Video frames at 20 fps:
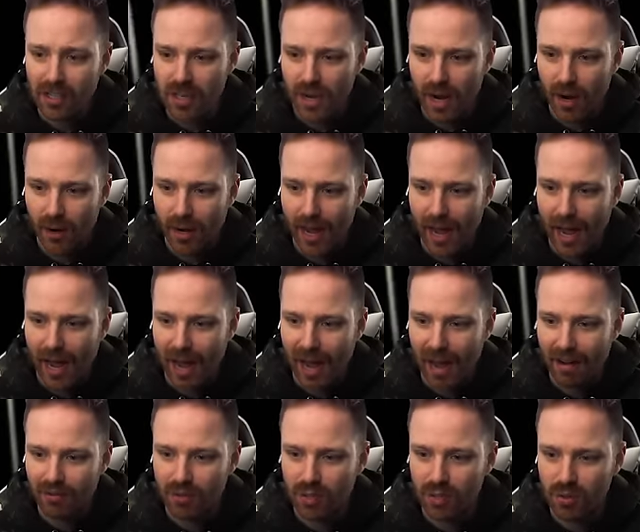actually, okay, I
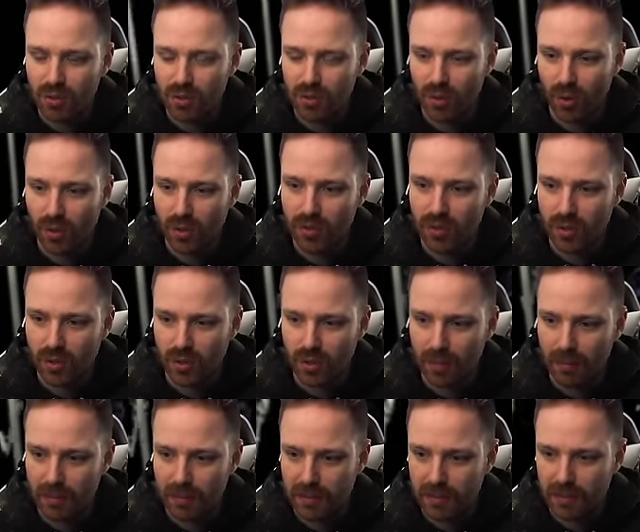have two swords
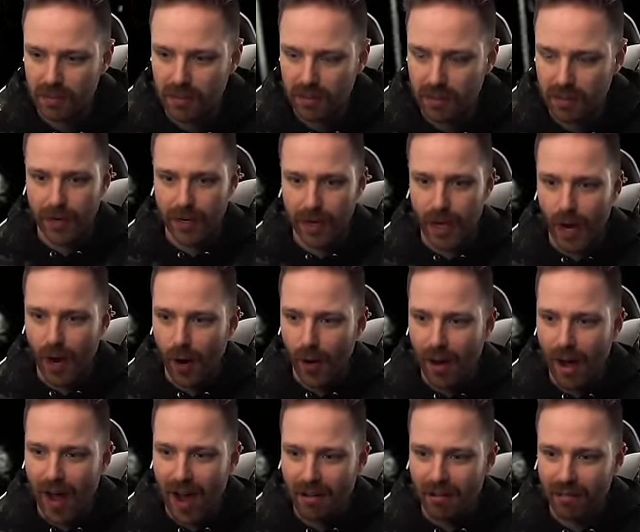equipped. There we
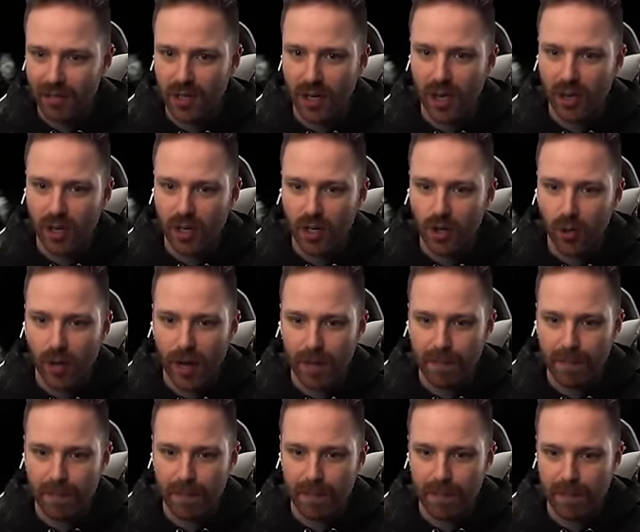go. F to
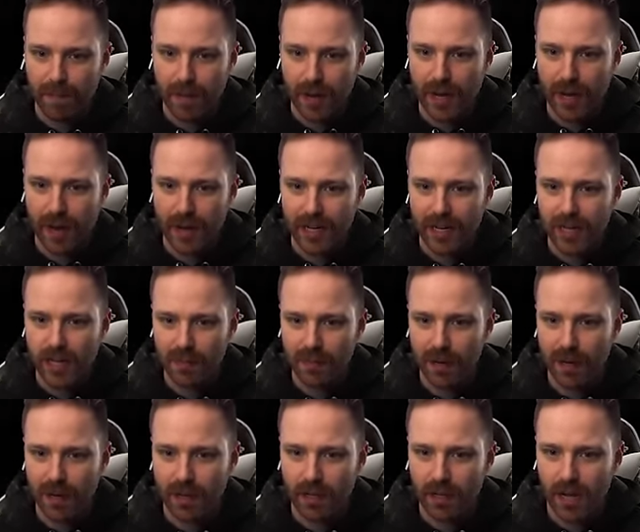unequip. Now I can
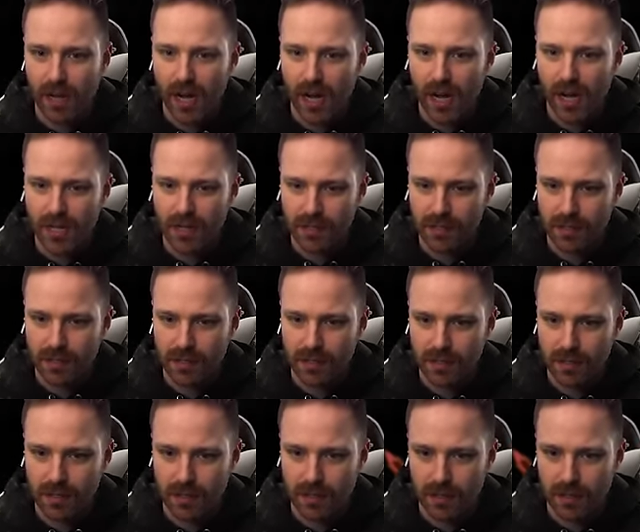use my
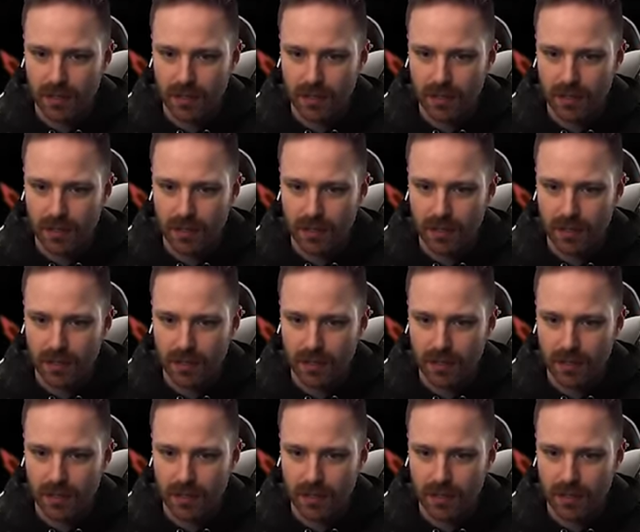claws.